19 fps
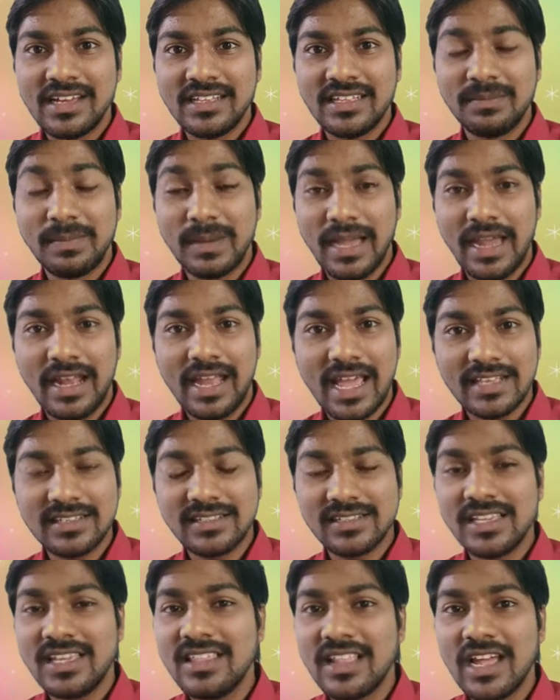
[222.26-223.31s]
the poet has
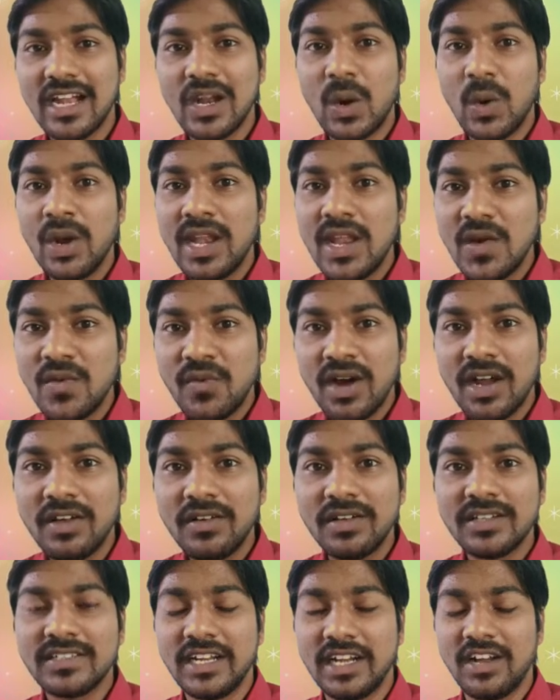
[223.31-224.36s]
seen that only
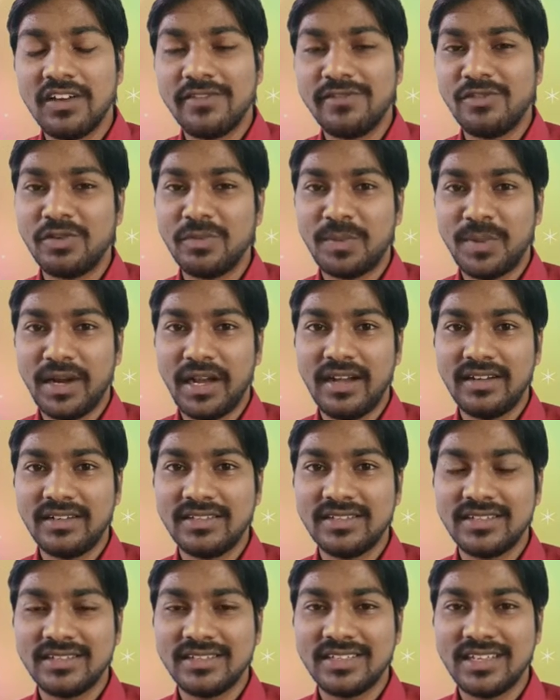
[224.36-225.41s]
one set of
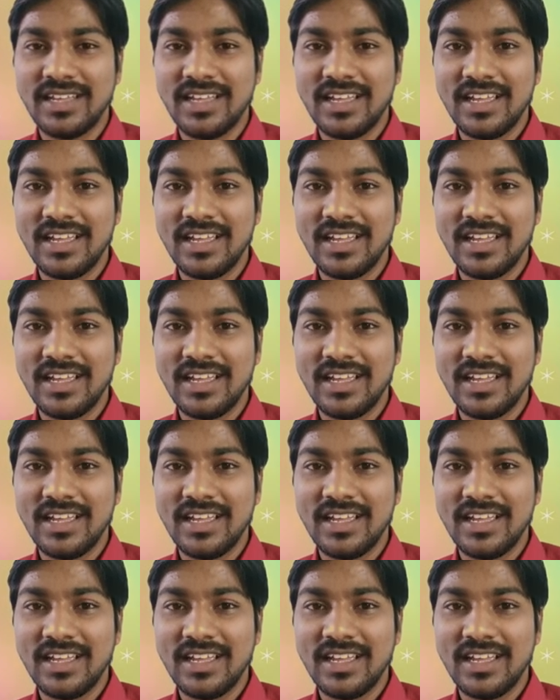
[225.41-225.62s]
footprints.